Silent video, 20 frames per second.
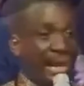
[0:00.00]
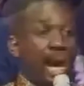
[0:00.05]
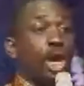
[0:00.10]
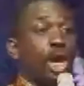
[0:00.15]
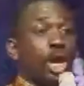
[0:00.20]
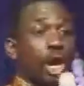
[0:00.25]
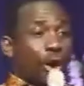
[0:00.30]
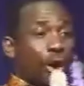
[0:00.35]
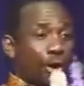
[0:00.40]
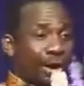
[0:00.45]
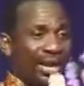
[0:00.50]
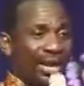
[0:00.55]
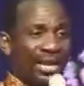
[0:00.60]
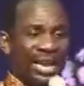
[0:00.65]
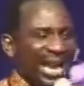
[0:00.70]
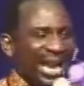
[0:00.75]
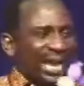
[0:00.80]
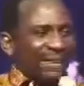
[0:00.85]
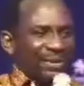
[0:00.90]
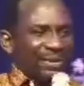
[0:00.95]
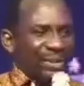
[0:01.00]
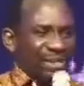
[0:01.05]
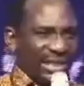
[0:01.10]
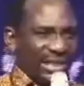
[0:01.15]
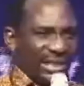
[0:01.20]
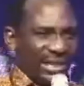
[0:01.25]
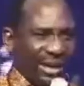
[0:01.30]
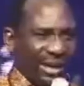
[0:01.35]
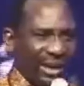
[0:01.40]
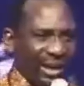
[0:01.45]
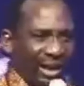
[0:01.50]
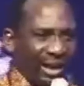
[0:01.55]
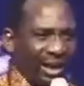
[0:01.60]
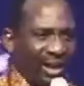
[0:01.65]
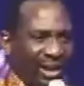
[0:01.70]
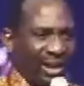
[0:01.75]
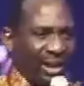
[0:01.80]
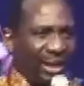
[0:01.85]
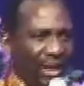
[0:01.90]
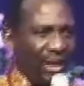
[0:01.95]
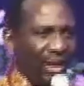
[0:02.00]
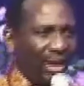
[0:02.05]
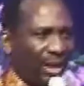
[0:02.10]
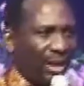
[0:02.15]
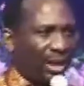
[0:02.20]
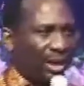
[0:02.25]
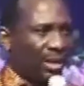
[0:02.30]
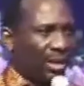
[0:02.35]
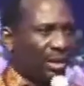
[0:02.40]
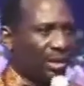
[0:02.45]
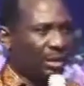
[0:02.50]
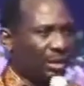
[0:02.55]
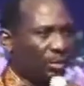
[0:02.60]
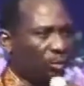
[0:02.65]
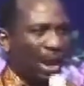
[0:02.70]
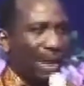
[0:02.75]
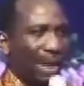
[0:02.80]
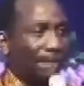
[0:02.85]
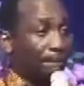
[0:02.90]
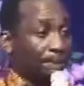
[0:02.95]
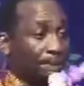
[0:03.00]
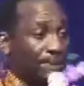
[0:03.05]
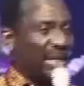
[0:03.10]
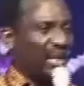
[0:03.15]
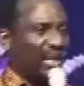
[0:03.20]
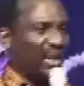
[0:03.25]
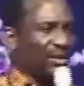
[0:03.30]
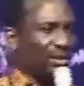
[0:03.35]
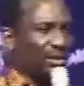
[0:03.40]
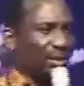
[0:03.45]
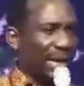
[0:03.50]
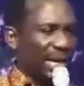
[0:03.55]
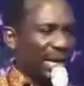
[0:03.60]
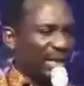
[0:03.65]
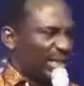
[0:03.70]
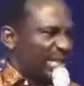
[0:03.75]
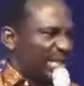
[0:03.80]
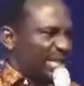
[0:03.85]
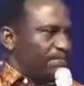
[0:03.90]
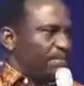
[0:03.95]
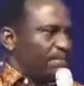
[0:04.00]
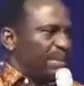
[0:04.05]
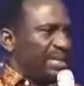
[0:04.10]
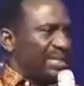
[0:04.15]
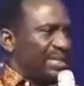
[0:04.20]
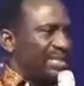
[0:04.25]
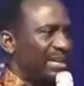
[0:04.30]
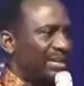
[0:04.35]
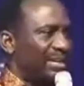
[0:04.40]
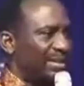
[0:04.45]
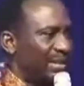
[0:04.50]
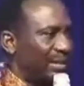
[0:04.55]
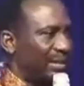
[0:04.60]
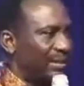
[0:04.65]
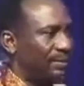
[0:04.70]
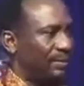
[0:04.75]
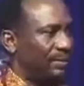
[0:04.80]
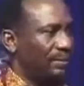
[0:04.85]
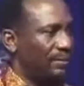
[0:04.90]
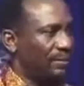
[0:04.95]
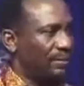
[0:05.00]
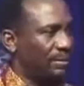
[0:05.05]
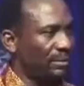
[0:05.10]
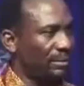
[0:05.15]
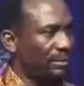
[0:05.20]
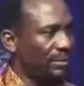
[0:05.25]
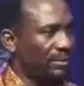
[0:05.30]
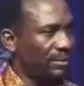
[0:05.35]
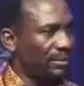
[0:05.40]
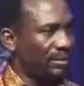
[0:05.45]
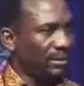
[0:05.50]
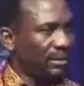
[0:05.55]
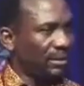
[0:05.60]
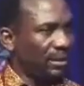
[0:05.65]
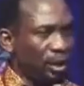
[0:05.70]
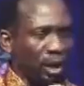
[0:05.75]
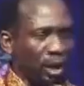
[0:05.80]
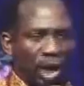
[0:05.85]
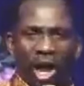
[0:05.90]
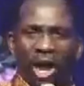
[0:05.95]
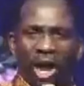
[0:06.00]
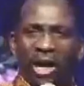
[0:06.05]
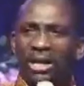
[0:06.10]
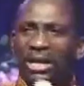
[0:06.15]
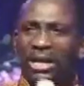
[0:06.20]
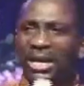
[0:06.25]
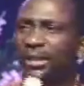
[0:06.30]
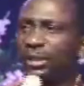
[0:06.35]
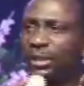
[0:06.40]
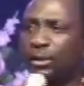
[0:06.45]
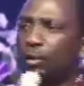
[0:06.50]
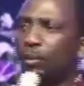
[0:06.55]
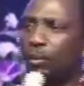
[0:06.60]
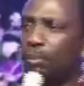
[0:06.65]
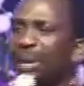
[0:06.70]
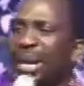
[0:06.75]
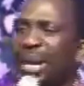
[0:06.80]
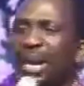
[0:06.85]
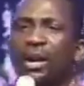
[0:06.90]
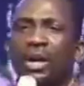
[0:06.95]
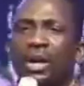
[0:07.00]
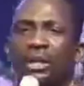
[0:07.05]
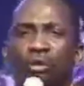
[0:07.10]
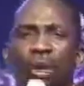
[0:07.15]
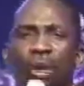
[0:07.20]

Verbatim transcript: None. I haven't seen. One billion dollars, it means nothing. God needs to bring us to a